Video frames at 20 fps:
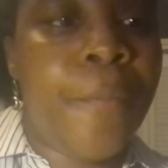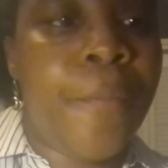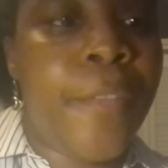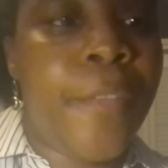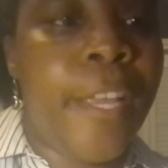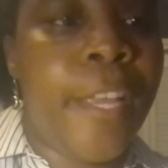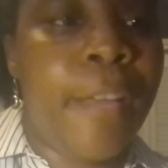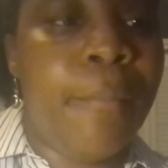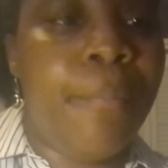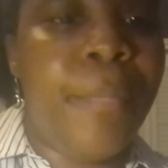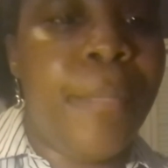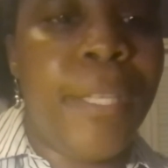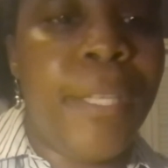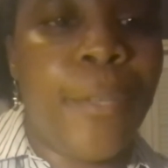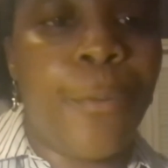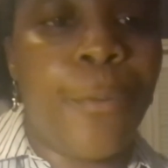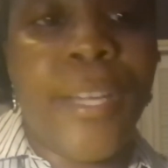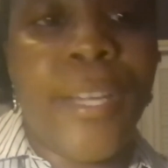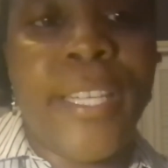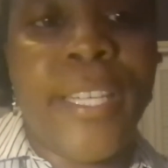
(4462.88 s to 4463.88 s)
and
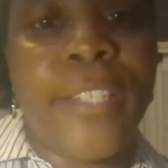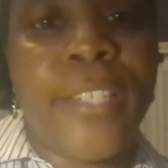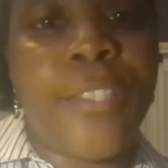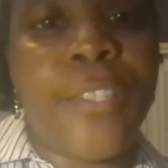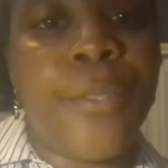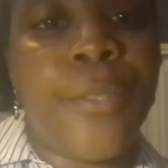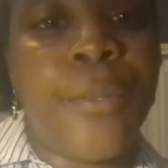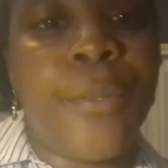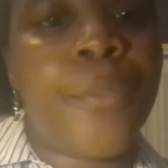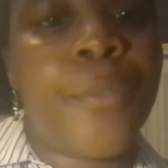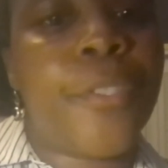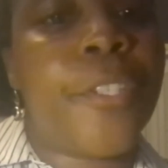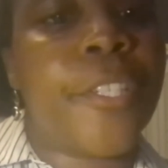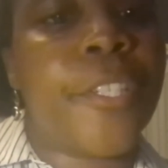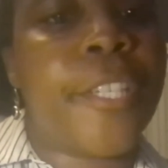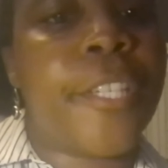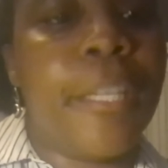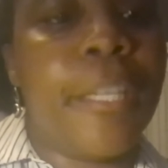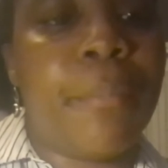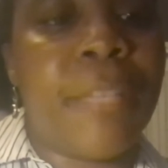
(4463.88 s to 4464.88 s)
being ready to
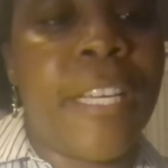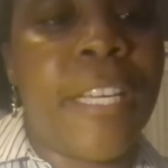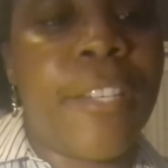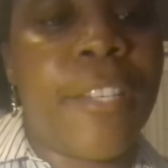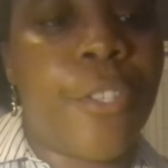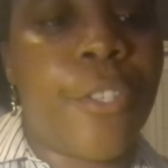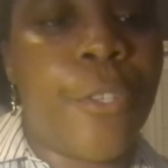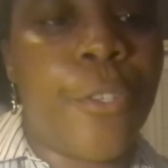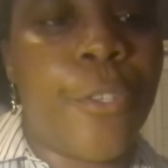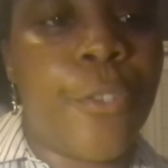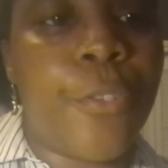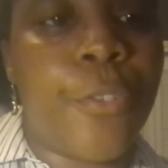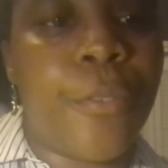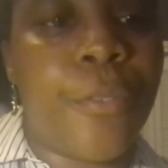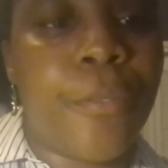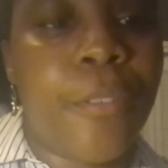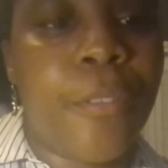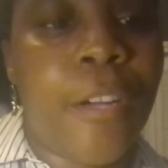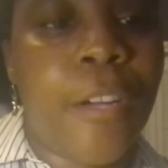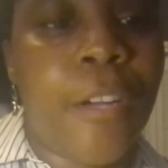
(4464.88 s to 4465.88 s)
keep that church
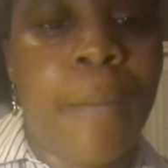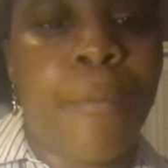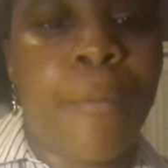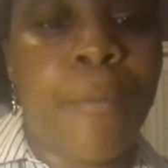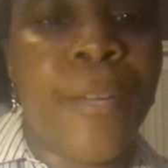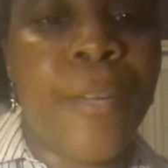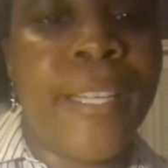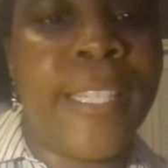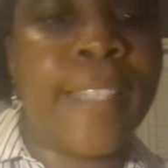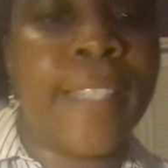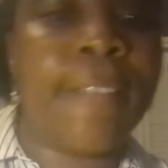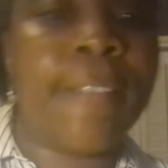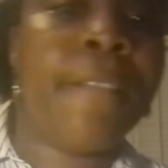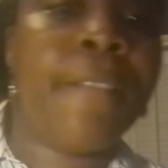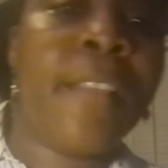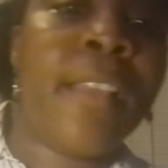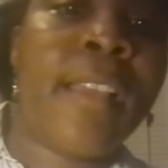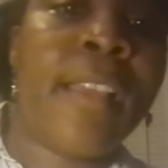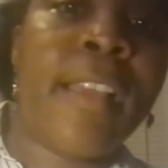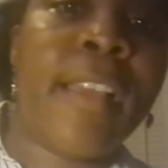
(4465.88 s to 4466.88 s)
operating
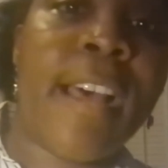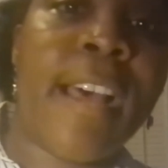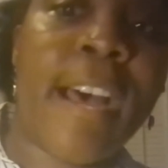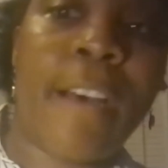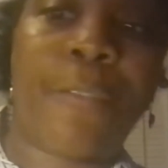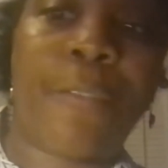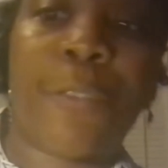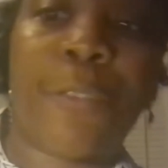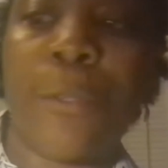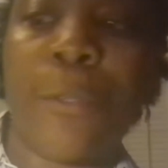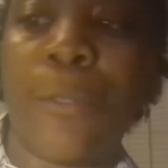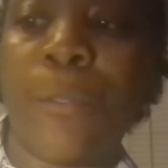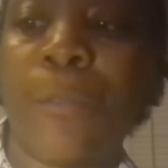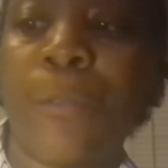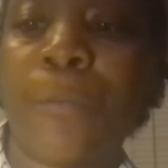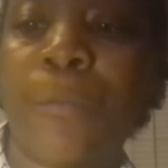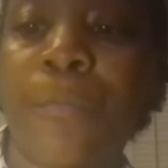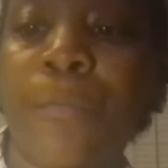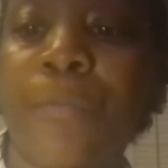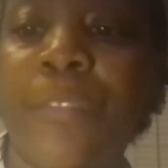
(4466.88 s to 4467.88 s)

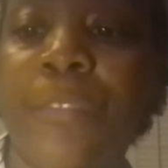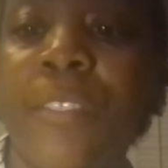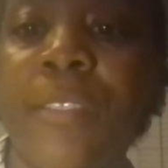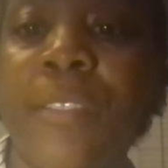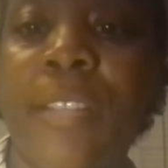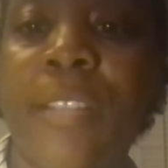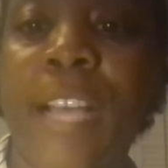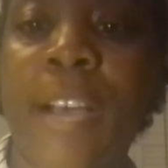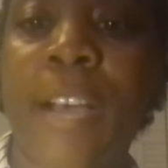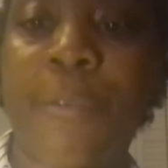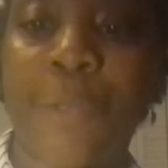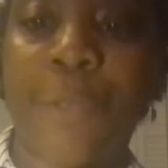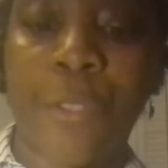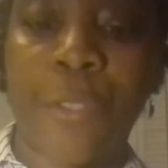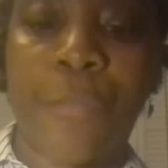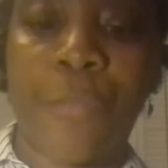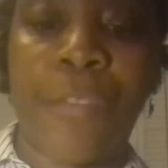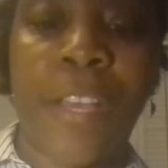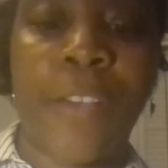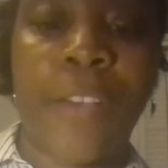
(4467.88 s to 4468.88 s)
after
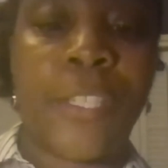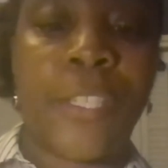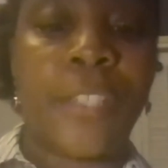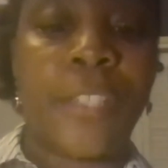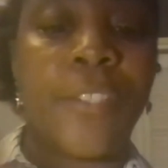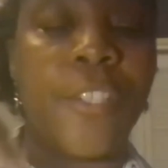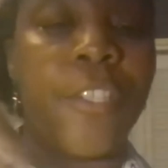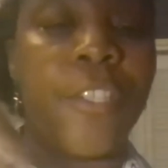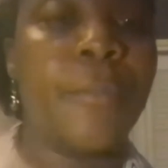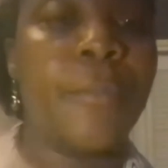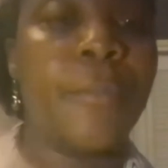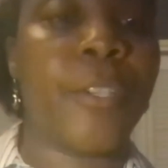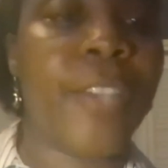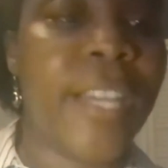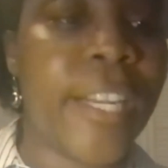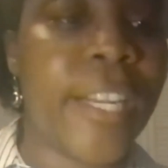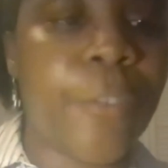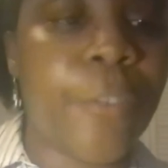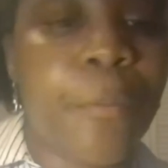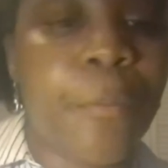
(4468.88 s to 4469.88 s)
the founding of the
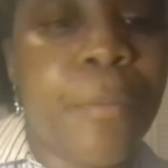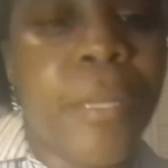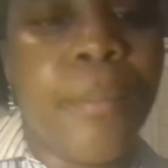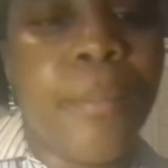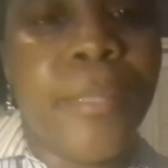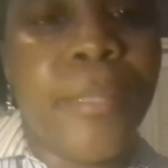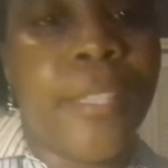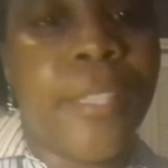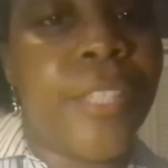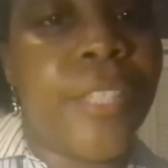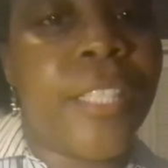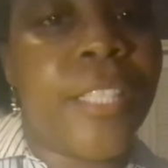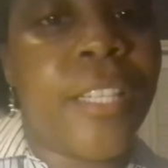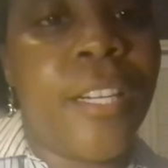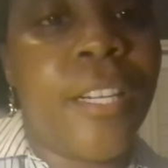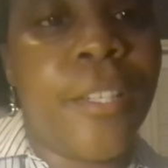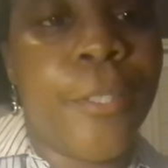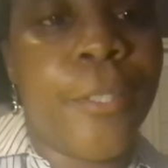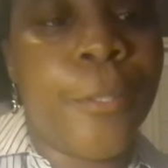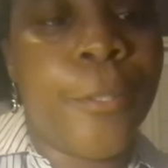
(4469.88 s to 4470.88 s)
Democratic Republic of the
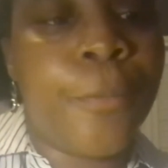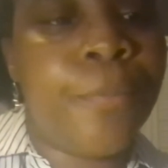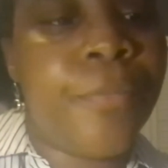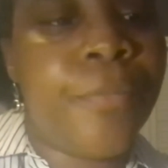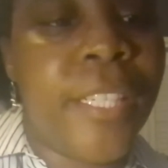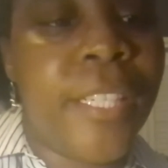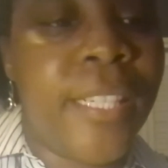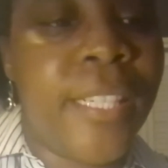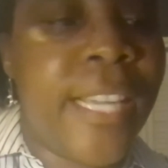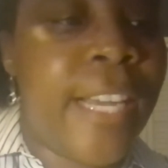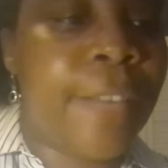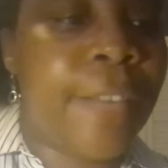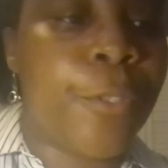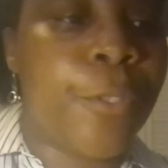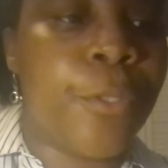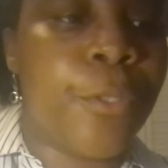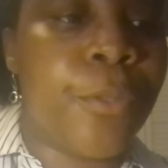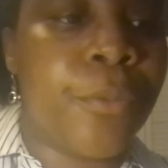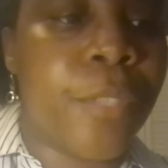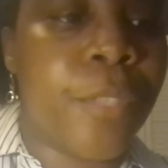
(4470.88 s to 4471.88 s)
Congo and
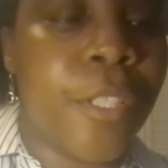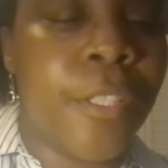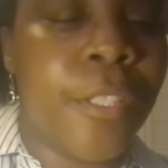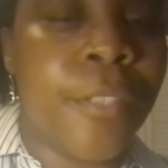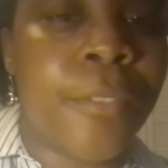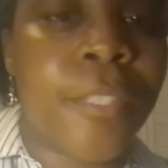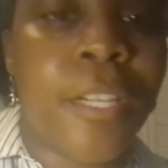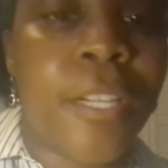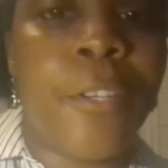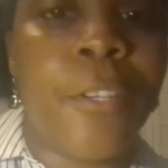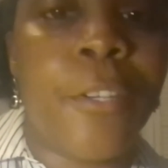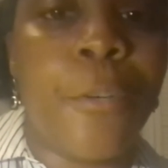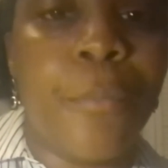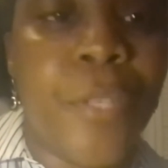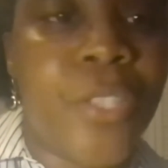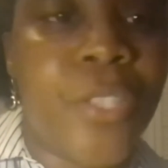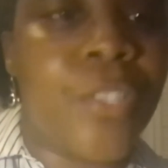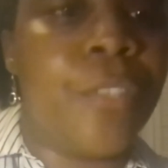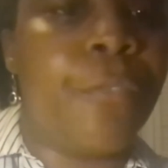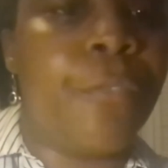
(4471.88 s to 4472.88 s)
after the Congo
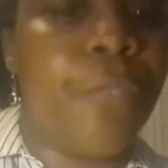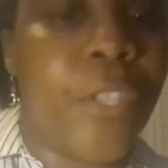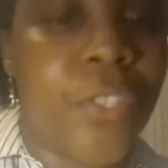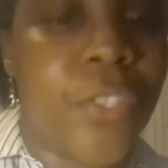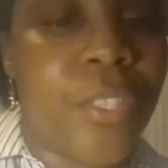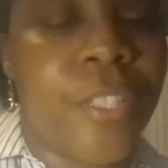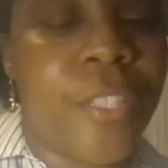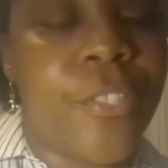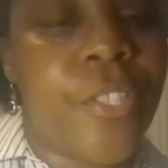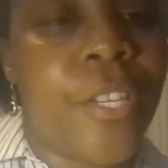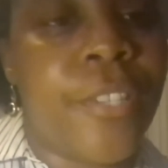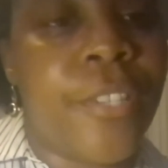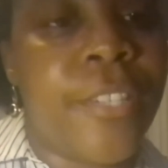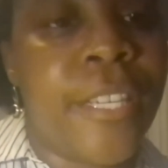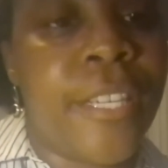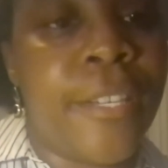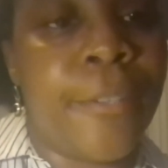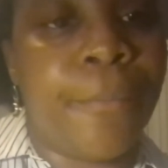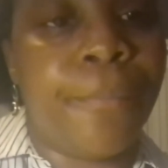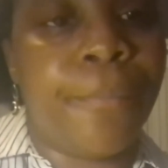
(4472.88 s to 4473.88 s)
Mission officially shut
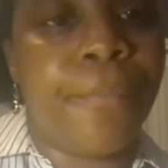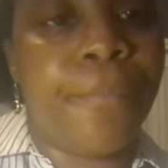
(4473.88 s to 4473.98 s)
down.